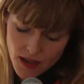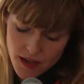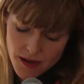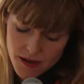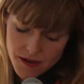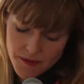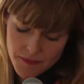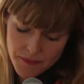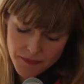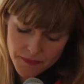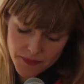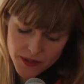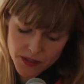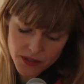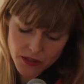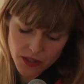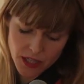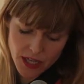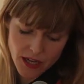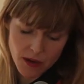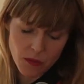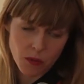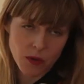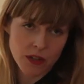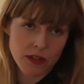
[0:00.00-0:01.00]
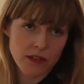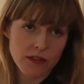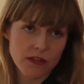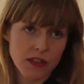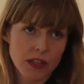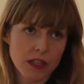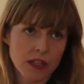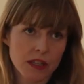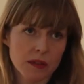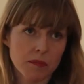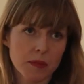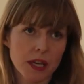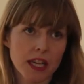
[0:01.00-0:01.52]
One of
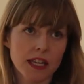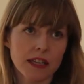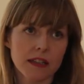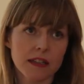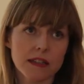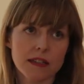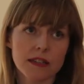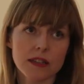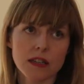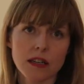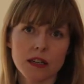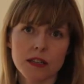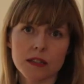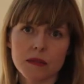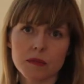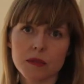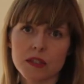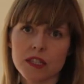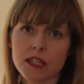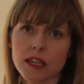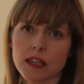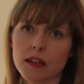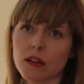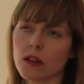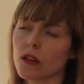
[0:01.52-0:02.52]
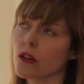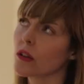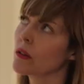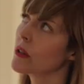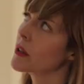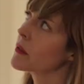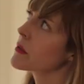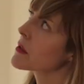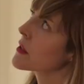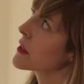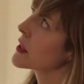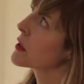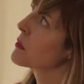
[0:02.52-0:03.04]
the main concerns was that although
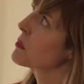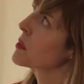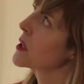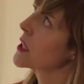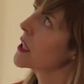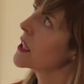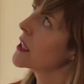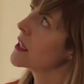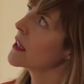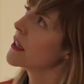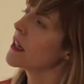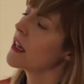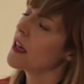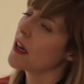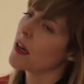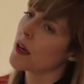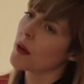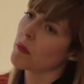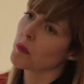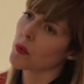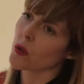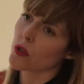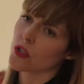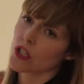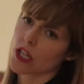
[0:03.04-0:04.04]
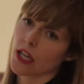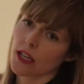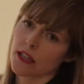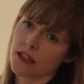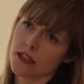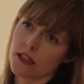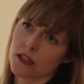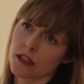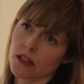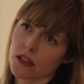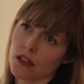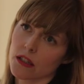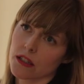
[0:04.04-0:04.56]
it was going to be more
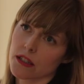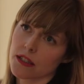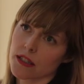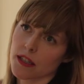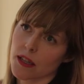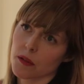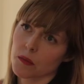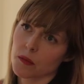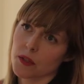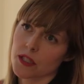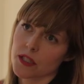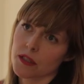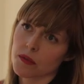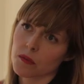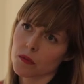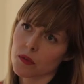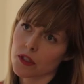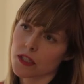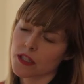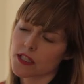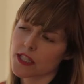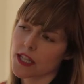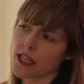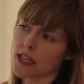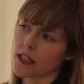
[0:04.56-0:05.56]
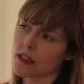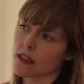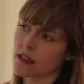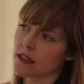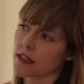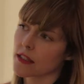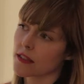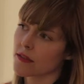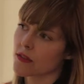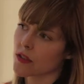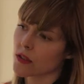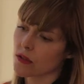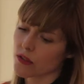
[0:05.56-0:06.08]
challenging content, we didn't want to take
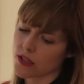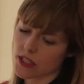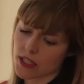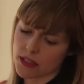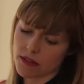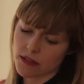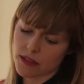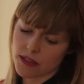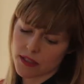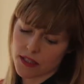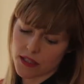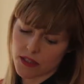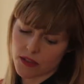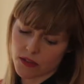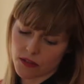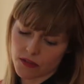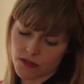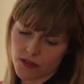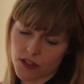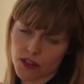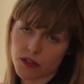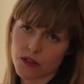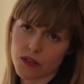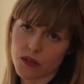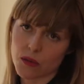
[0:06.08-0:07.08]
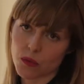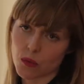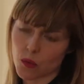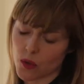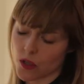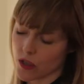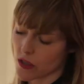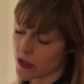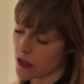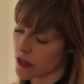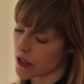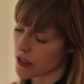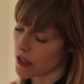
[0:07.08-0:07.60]
ourselves too seriously or feel too
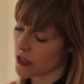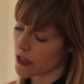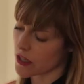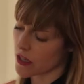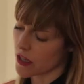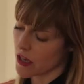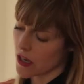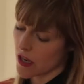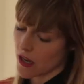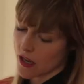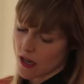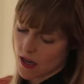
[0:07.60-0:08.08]
worthy.